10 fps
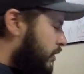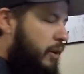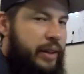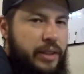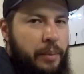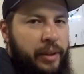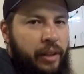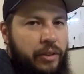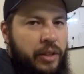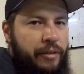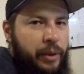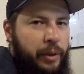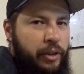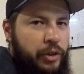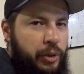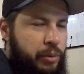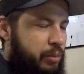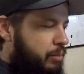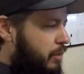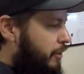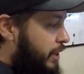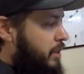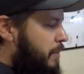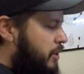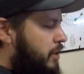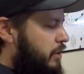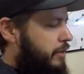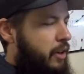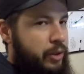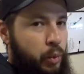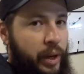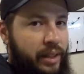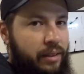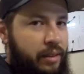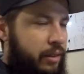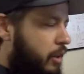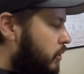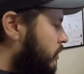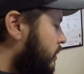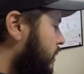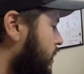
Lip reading: and some of the other stuff that we're going to do, I forgot to mention as far as weight goes,